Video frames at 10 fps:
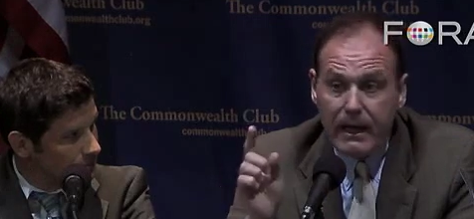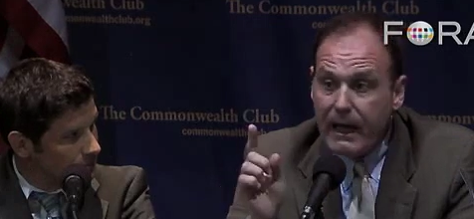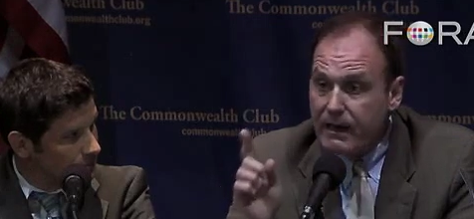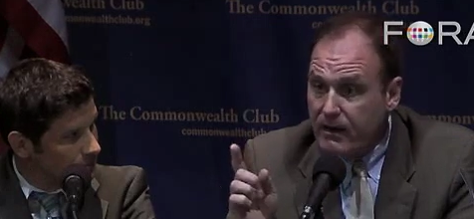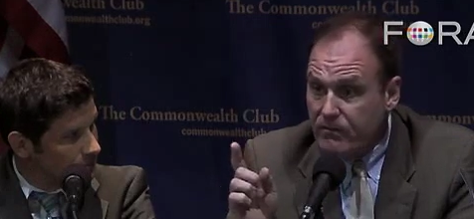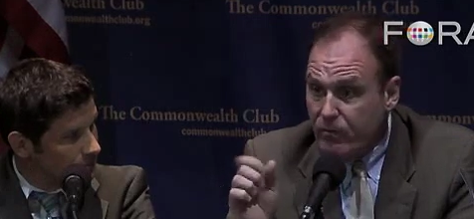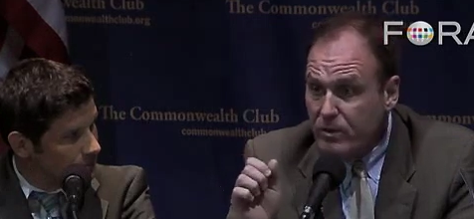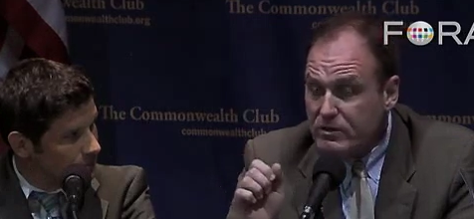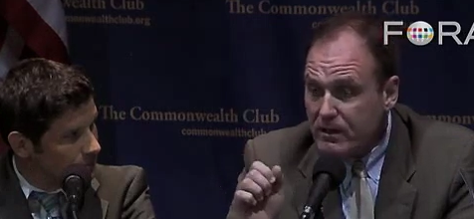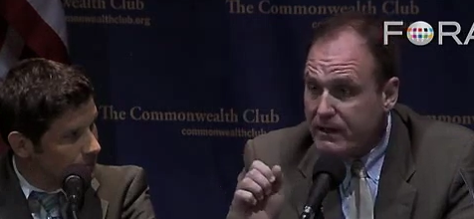Speaker 1: And
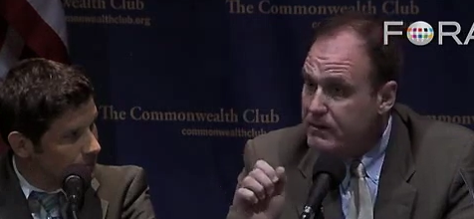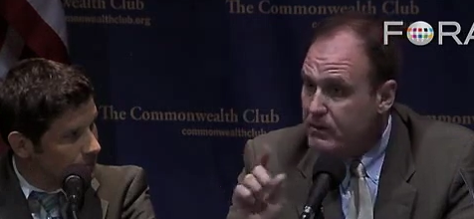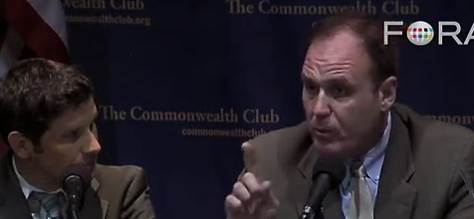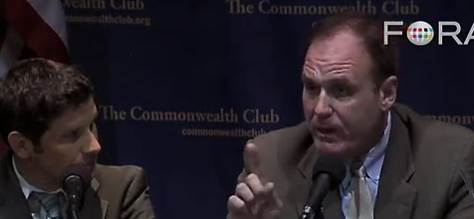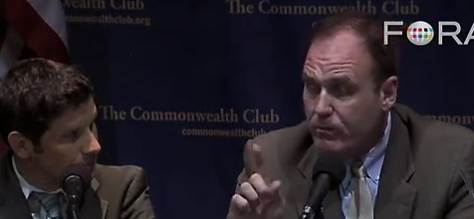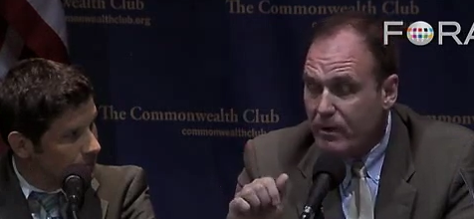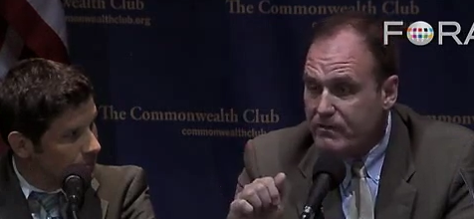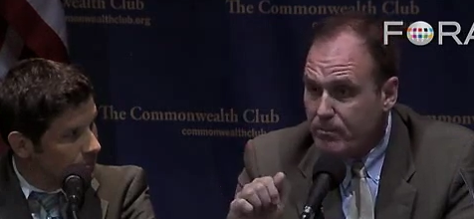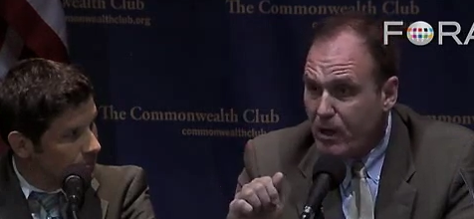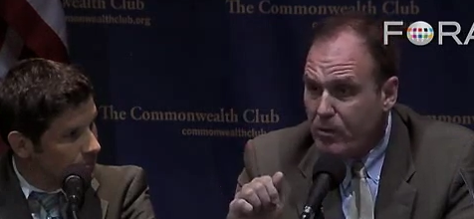unfortunately, the wind
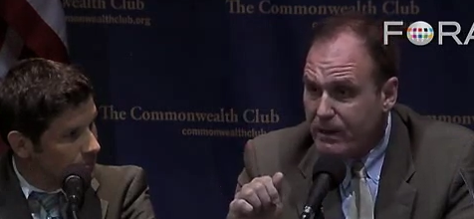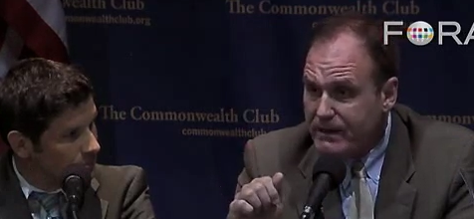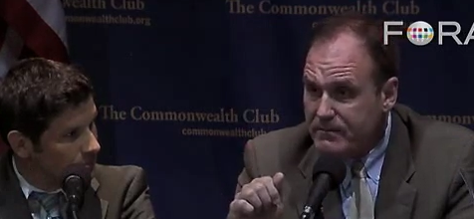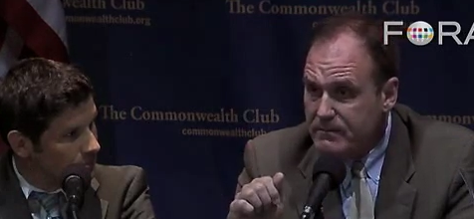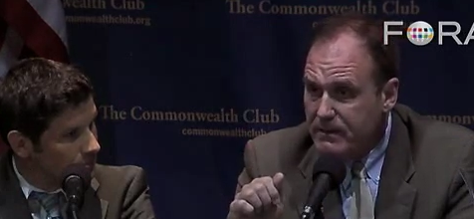wasn't blowing.